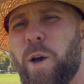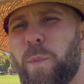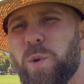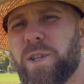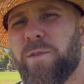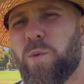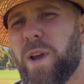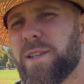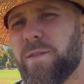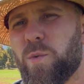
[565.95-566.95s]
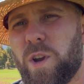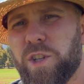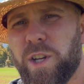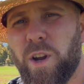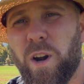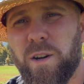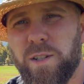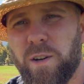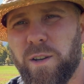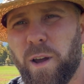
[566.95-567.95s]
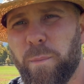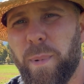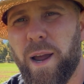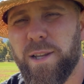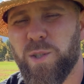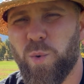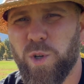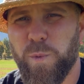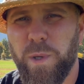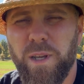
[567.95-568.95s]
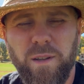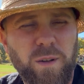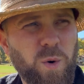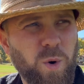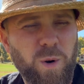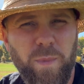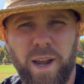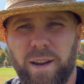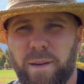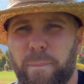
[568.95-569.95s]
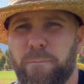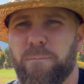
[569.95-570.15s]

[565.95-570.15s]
Most of the rest of the rushing yards are done by Sorsby, the quarterback.